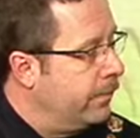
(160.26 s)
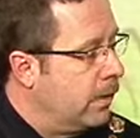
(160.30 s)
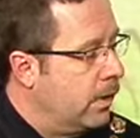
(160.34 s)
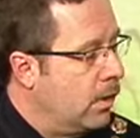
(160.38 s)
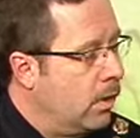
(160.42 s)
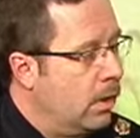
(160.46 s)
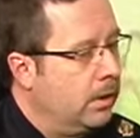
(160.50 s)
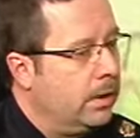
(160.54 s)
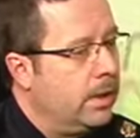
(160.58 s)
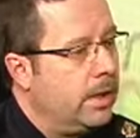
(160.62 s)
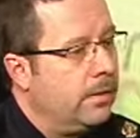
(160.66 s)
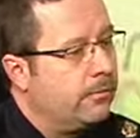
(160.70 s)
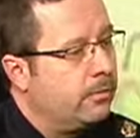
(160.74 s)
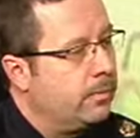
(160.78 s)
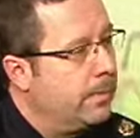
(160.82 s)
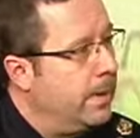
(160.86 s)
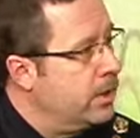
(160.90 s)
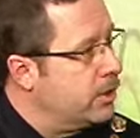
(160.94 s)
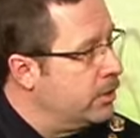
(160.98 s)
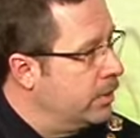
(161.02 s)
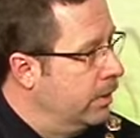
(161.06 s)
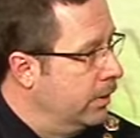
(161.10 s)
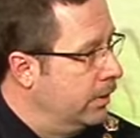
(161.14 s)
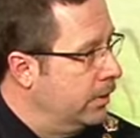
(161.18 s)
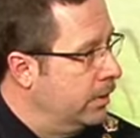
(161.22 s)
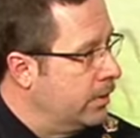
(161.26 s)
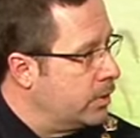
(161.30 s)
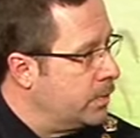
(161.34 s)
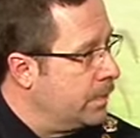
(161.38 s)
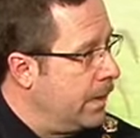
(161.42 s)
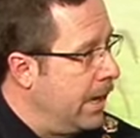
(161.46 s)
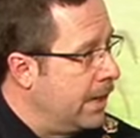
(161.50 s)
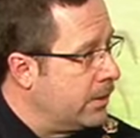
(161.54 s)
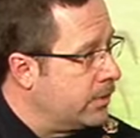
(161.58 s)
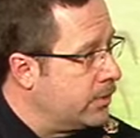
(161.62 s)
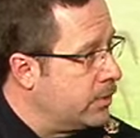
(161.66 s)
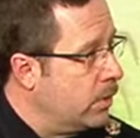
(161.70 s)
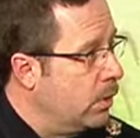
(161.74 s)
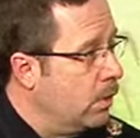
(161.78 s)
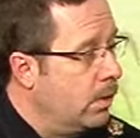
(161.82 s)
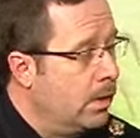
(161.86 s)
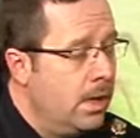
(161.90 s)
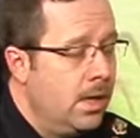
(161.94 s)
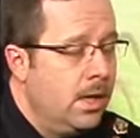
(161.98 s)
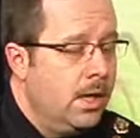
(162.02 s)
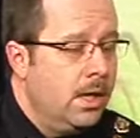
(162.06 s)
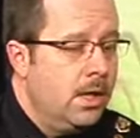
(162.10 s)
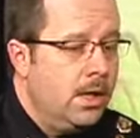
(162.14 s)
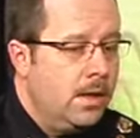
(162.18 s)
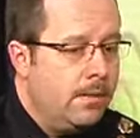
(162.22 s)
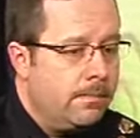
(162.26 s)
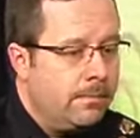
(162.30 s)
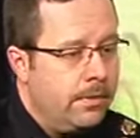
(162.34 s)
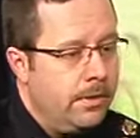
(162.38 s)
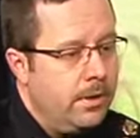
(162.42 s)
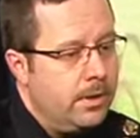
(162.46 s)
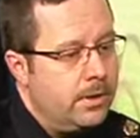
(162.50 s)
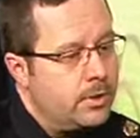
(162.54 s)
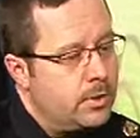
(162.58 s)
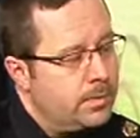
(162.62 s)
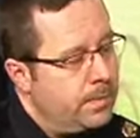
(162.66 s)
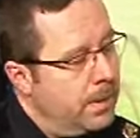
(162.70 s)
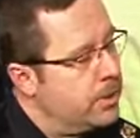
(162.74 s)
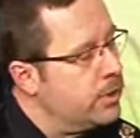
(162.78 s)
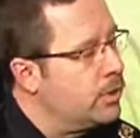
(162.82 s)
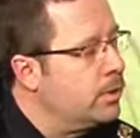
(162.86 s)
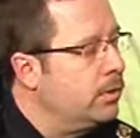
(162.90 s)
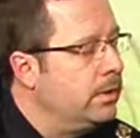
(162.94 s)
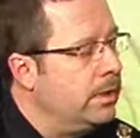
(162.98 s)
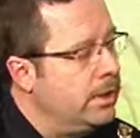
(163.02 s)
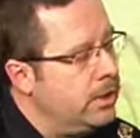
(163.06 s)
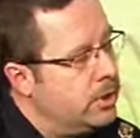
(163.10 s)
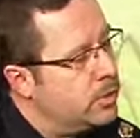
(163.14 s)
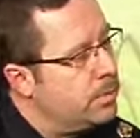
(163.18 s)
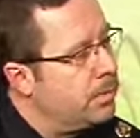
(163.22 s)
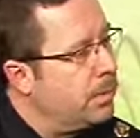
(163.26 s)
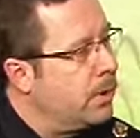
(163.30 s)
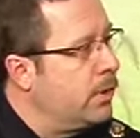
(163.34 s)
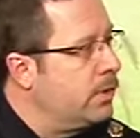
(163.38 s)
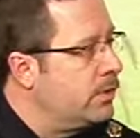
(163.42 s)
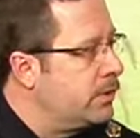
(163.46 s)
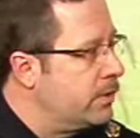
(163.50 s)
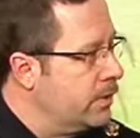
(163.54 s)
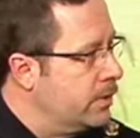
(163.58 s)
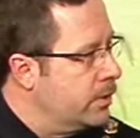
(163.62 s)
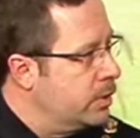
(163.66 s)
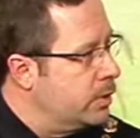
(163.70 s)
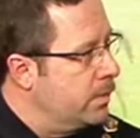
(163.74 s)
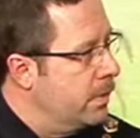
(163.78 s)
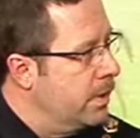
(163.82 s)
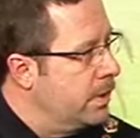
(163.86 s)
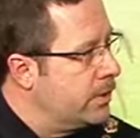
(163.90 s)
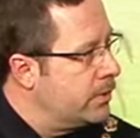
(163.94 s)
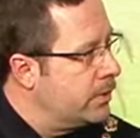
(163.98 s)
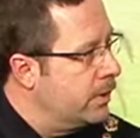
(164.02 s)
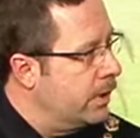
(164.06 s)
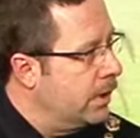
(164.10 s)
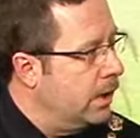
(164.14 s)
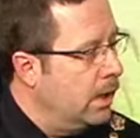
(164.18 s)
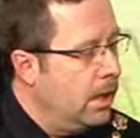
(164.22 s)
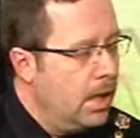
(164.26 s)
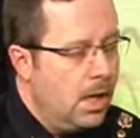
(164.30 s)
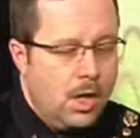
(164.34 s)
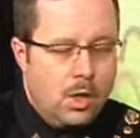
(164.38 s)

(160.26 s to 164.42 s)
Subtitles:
all the information at dispatch, so if the special needs person is missing,